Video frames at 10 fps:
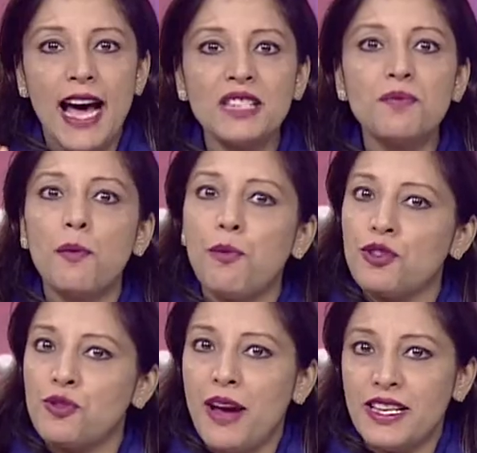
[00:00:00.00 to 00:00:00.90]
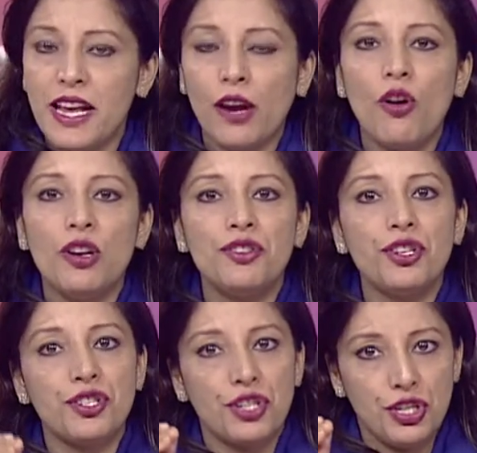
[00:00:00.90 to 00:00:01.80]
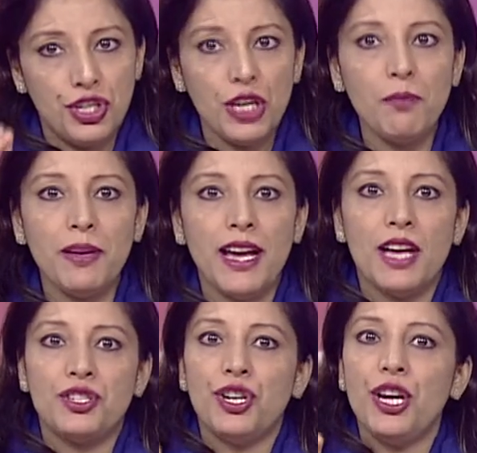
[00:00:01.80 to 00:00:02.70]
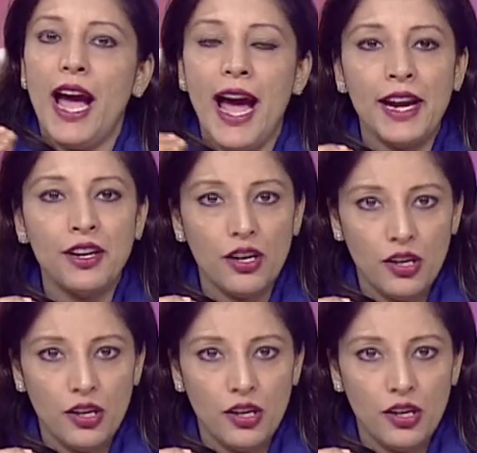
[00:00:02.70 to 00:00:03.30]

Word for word: as proposed by psychologist Jean Piaget and